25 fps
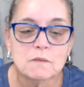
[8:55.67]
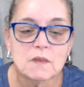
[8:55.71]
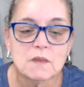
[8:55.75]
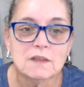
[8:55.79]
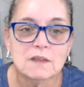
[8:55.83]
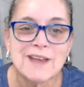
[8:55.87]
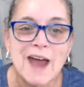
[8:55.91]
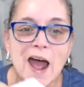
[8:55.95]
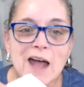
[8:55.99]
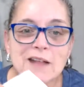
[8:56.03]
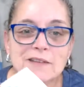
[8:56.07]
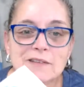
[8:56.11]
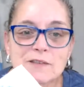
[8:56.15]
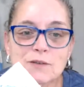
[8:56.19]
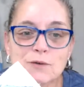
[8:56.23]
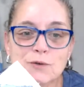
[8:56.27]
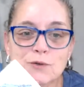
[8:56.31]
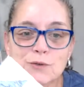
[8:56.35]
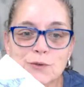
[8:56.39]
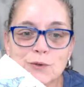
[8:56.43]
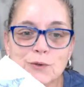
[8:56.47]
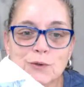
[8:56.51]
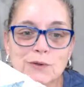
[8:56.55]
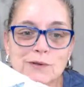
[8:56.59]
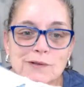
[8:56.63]
dots or
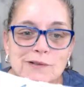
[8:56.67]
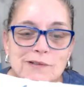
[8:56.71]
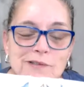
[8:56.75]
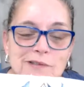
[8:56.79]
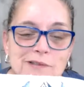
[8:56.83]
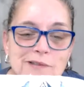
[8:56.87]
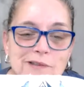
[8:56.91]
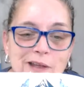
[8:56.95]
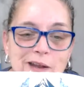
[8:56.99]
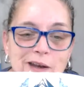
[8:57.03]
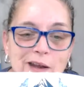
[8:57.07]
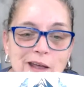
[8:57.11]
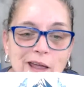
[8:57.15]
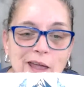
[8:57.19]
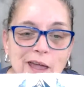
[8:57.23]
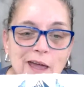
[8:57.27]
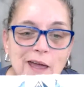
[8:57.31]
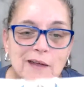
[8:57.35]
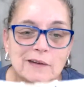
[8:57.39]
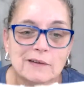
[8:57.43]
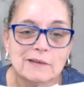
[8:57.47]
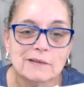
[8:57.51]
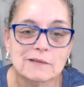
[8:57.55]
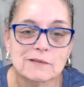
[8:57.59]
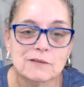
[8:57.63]
circles that I
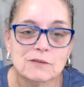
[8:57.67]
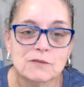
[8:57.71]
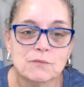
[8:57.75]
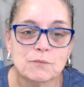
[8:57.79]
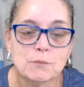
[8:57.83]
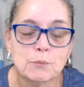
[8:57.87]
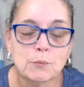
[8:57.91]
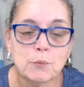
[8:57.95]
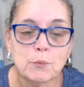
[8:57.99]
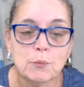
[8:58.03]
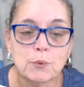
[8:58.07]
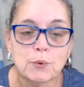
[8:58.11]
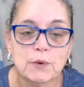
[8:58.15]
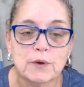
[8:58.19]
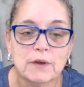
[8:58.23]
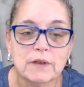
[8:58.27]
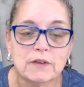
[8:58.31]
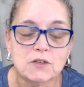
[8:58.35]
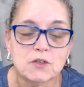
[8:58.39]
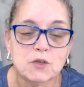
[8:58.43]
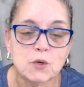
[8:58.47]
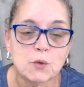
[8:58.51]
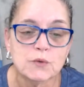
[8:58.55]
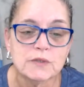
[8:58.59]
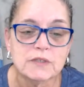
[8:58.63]
had
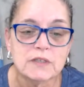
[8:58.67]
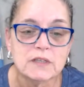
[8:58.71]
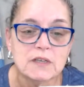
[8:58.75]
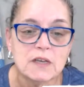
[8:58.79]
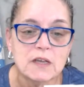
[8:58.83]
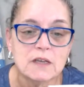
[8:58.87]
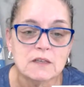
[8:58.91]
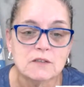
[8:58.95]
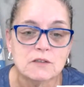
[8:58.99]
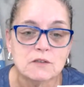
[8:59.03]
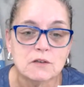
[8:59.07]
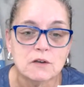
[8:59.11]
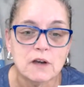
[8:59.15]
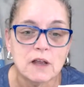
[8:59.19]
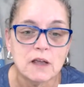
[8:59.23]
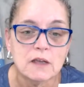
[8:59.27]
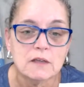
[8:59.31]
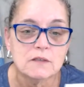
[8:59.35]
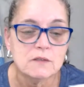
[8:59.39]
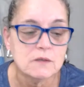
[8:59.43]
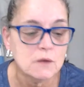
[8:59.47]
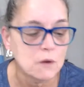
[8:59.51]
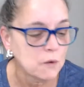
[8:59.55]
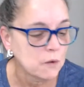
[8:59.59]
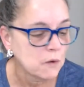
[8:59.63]
chosen yesterday.
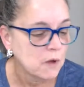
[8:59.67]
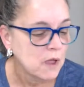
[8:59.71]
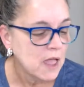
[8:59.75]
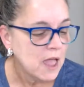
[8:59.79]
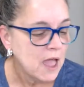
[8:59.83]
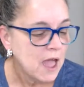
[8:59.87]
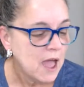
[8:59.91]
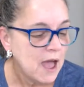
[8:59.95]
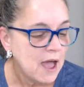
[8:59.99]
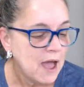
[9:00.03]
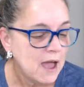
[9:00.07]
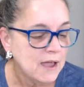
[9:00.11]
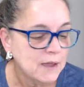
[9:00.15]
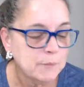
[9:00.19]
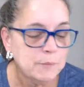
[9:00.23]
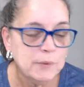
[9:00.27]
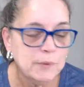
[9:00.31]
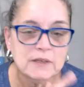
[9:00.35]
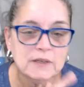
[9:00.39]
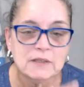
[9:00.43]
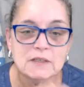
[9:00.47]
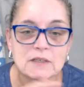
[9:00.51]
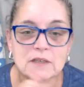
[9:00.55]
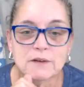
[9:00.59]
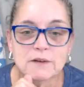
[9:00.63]
So I
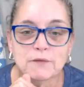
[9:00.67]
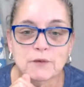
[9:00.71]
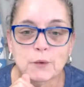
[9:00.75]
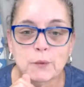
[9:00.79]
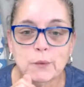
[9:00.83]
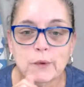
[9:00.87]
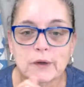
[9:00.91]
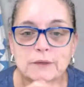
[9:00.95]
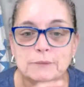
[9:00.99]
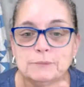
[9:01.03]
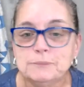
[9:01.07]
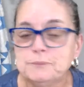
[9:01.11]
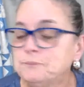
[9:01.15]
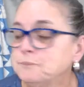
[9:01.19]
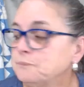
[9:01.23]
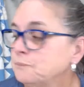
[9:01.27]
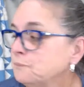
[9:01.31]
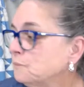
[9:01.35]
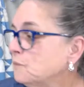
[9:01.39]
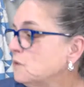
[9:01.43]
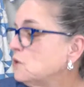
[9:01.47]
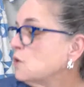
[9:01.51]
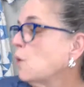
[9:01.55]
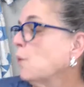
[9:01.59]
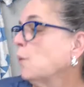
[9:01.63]
picked a different one.
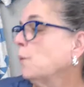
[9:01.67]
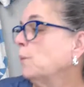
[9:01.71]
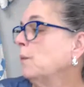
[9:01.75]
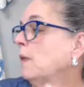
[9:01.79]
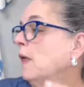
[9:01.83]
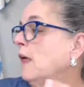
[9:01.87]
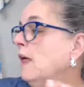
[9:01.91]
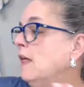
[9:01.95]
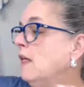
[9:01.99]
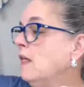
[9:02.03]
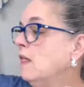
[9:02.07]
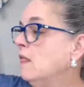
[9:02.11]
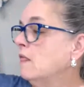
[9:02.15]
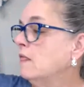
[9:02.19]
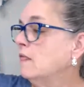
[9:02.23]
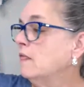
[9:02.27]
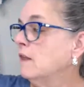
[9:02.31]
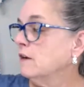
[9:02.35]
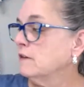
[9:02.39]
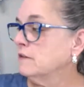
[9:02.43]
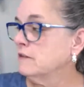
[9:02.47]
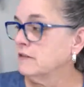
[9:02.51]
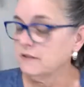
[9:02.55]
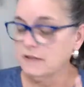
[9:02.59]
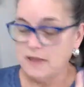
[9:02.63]
So
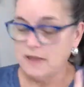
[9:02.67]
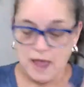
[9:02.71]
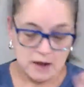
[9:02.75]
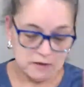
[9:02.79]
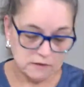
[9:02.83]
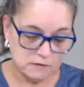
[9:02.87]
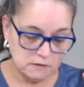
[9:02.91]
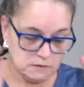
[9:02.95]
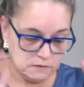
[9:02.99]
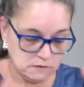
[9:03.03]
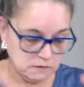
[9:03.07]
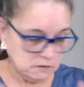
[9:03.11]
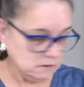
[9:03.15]
there's that.